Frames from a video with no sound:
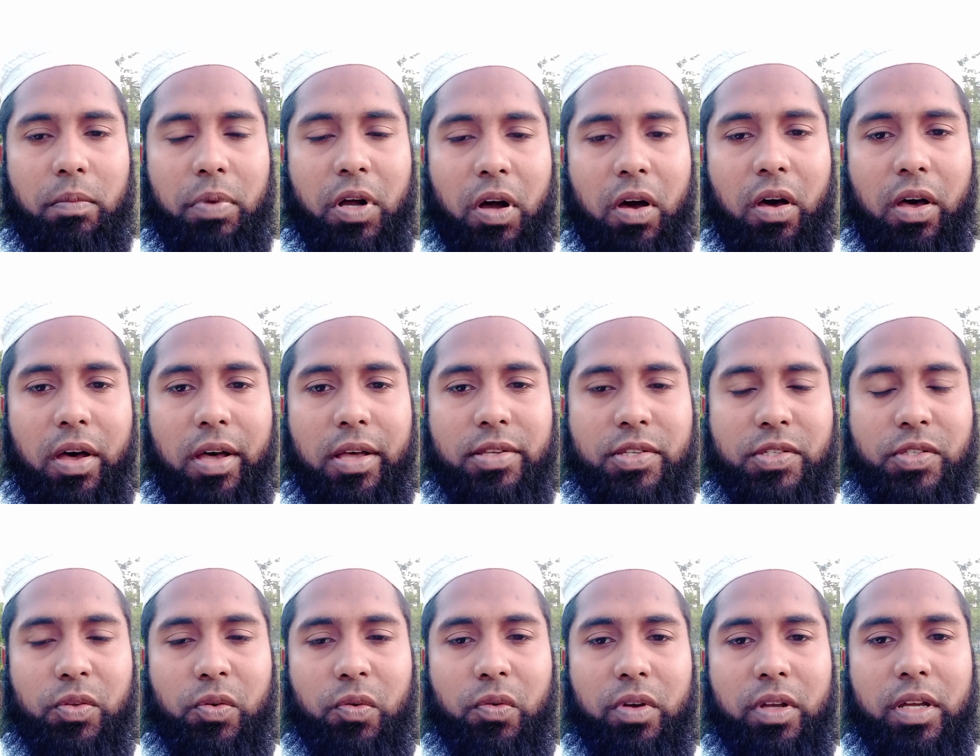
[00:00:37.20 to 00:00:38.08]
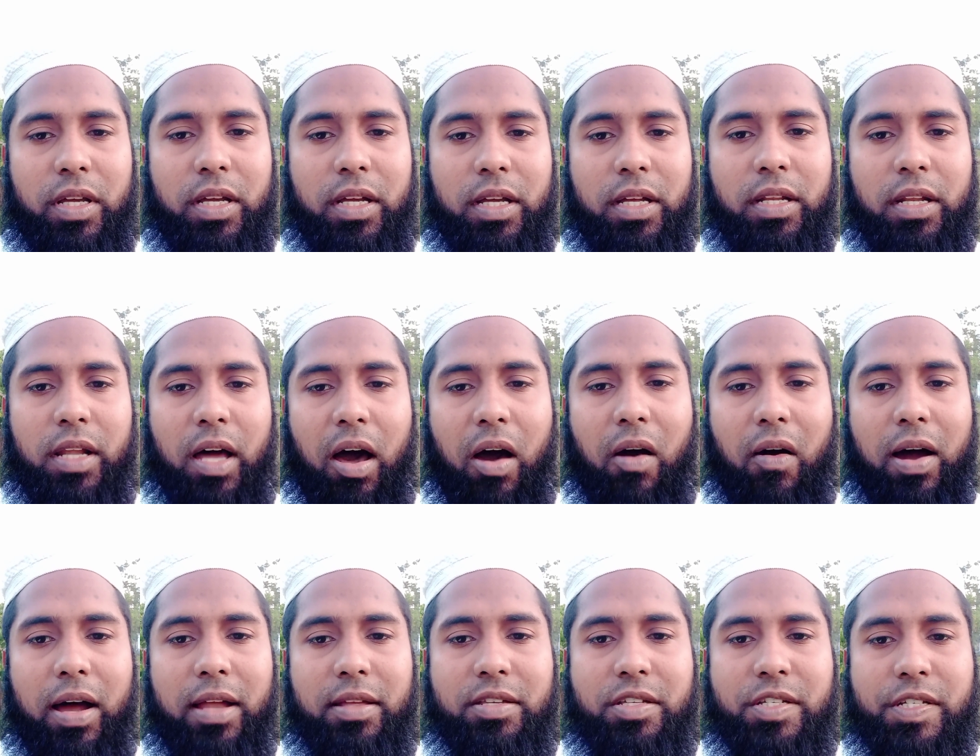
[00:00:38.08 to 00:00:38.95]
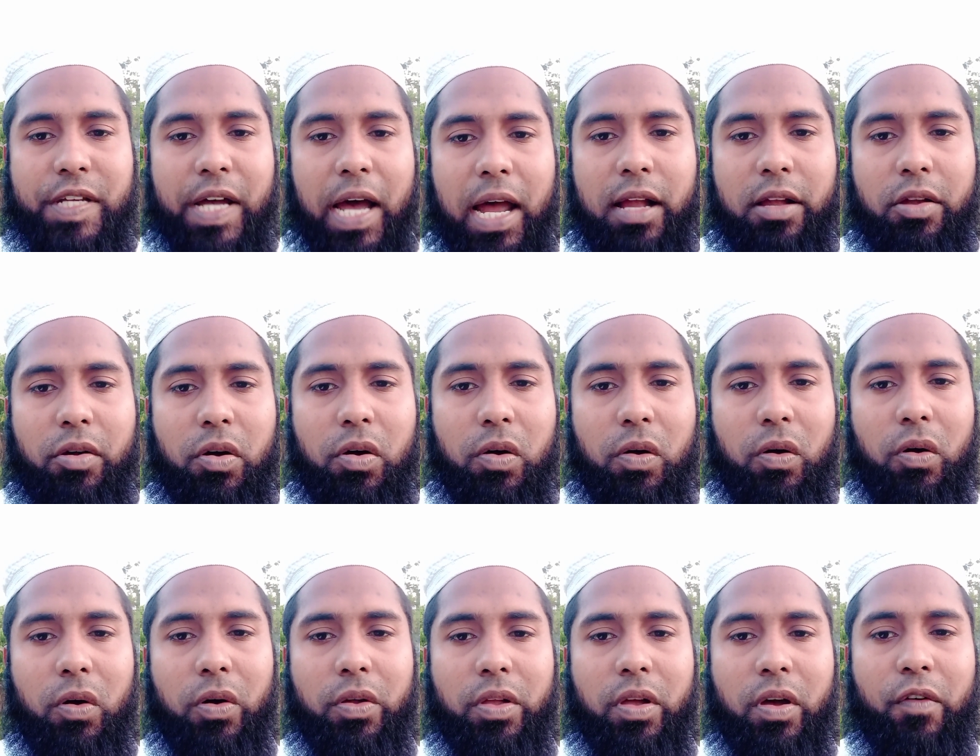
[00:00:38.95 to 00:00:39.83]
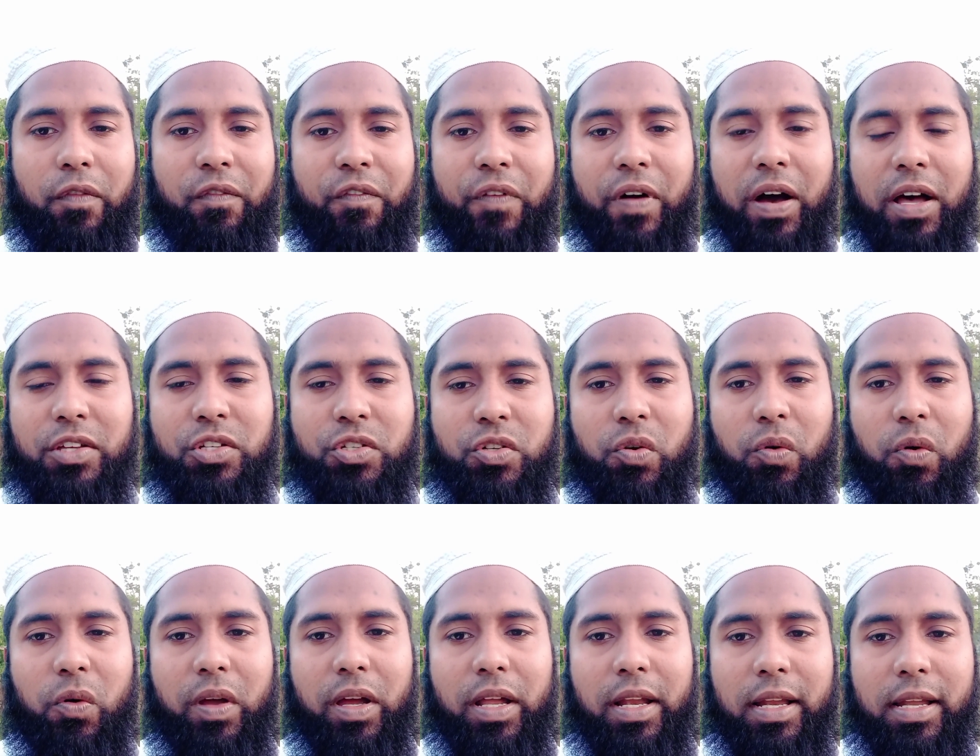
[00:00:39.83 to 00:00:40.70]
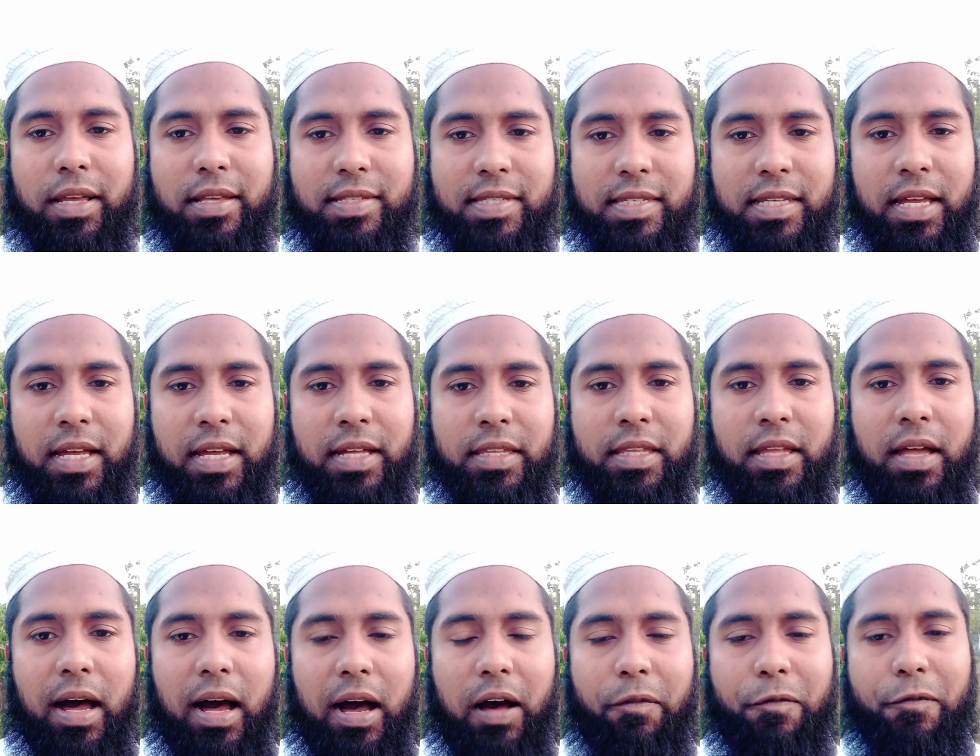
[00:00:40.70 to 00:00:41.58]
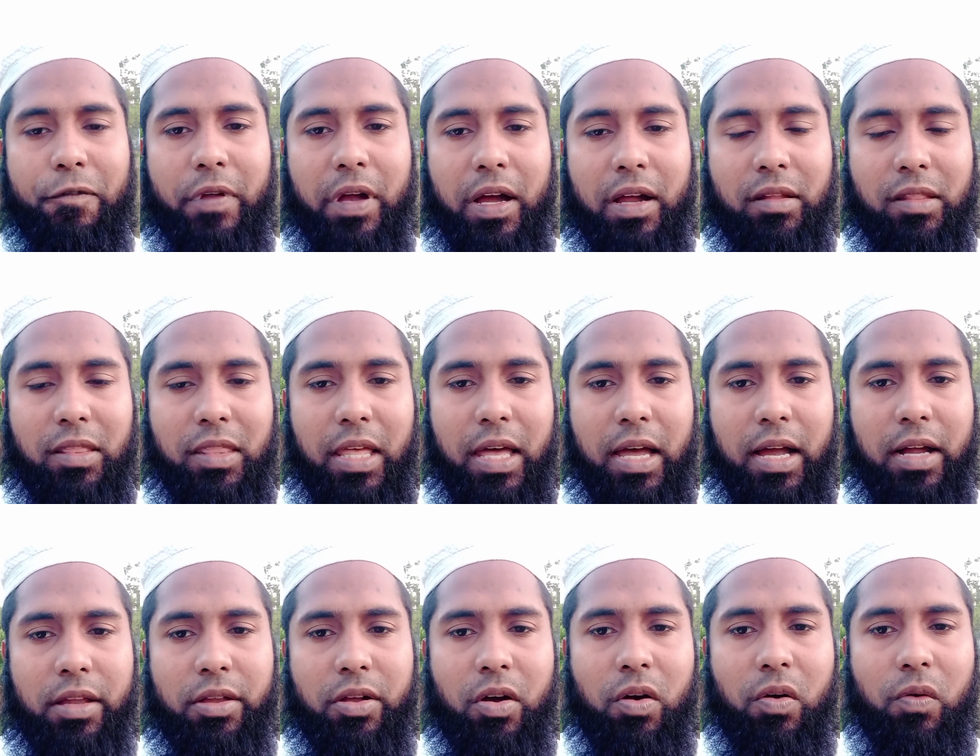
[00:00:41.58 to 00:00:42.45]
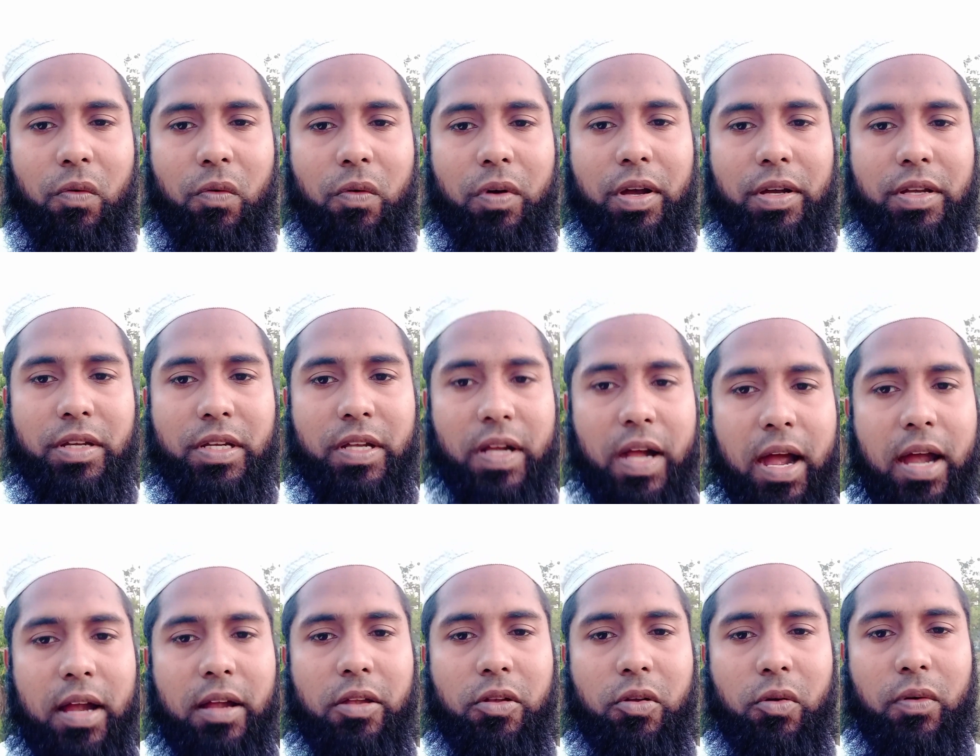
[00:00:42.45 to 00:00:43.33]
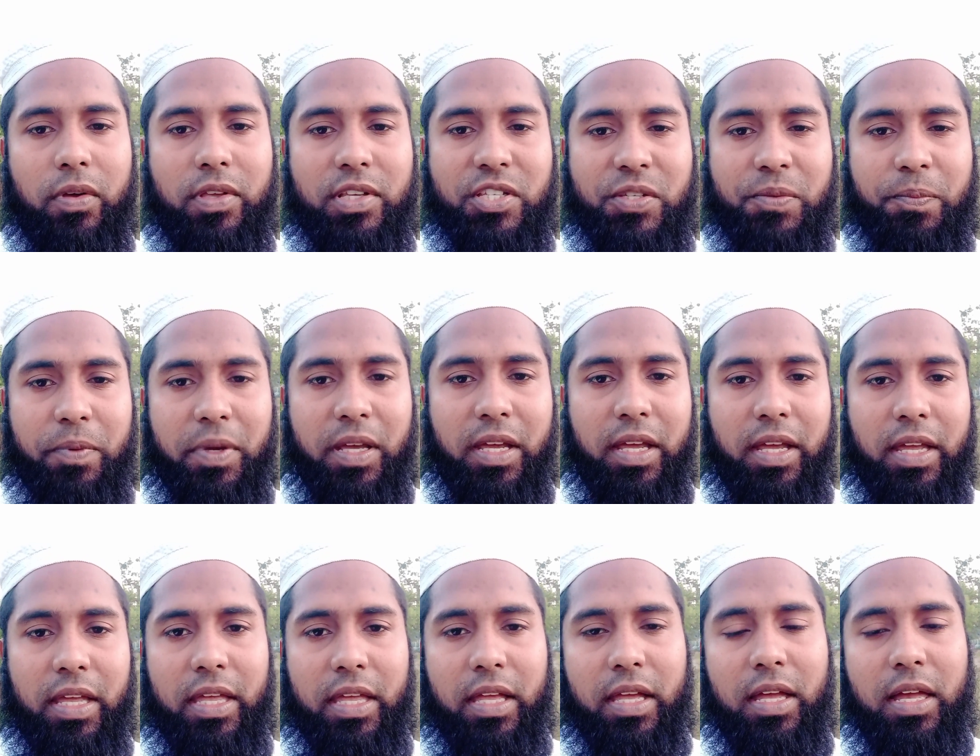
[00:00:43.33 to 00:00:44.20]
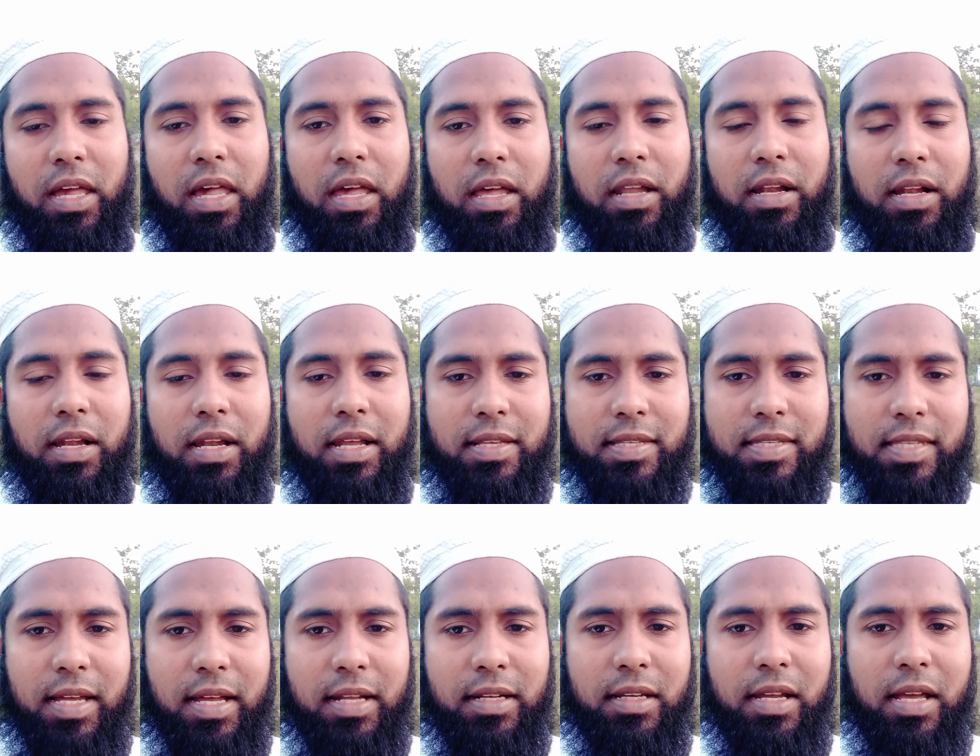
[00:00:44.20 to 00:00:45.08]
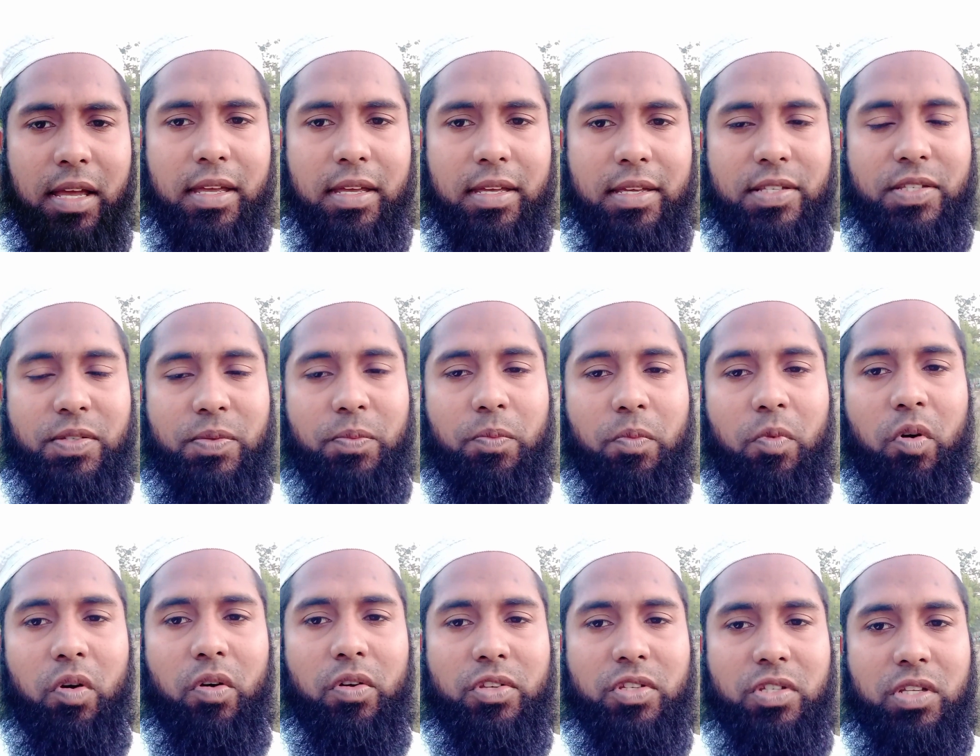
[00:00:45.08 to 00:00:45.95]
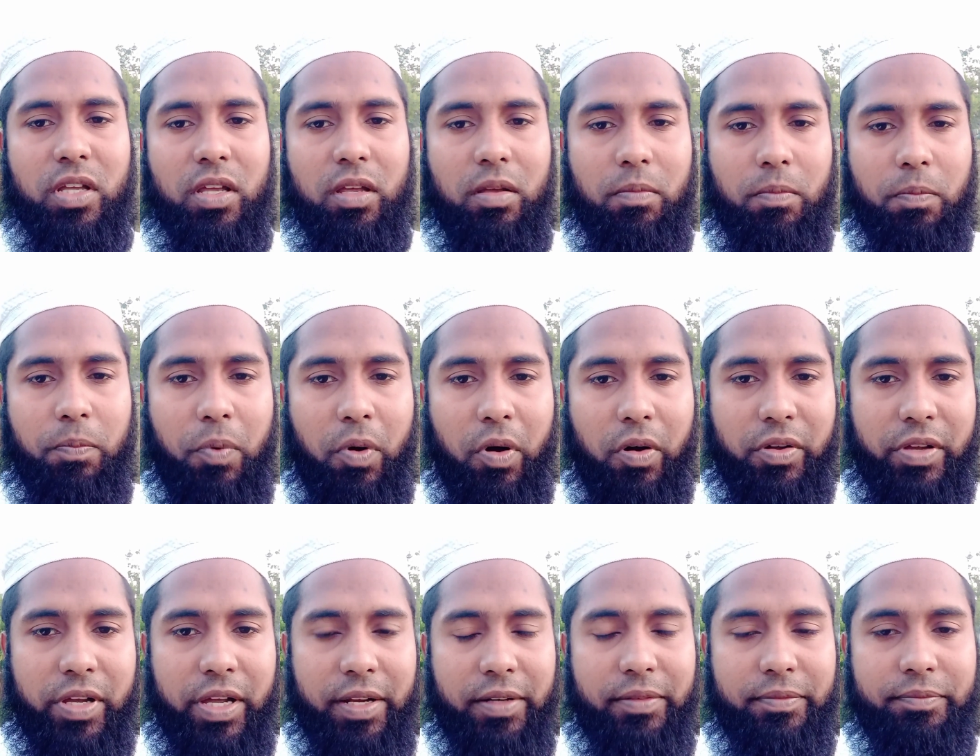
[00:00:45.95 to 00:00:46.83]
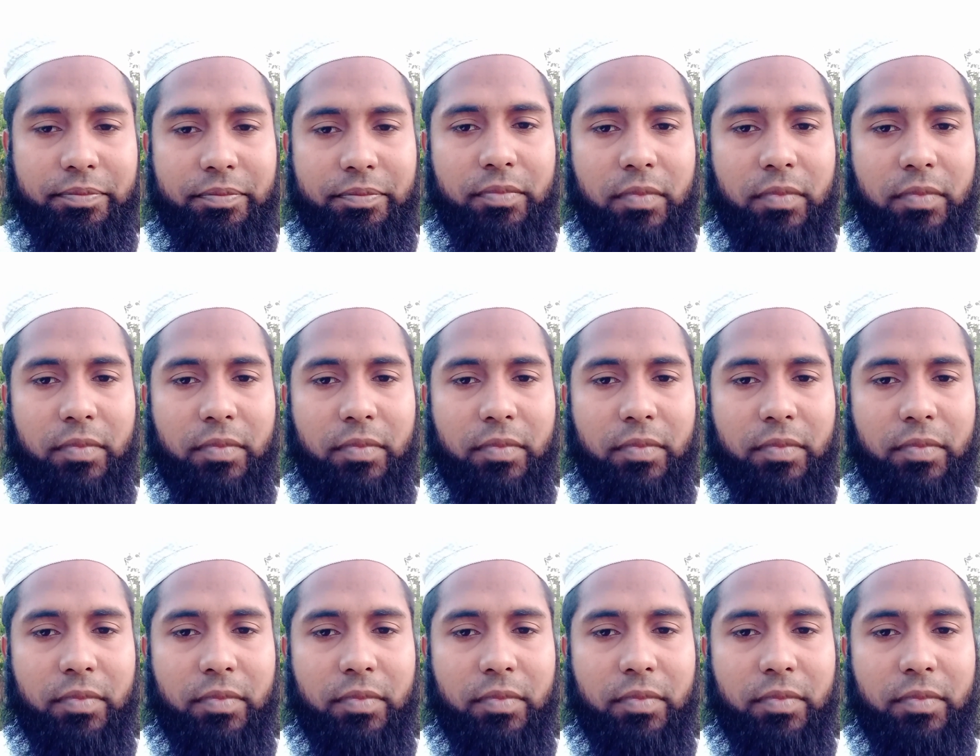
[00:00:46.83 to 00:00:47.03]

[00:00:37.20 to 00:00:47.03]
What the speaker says: Because in our childhood, first we listen, after that we try to speak. Listen is most important.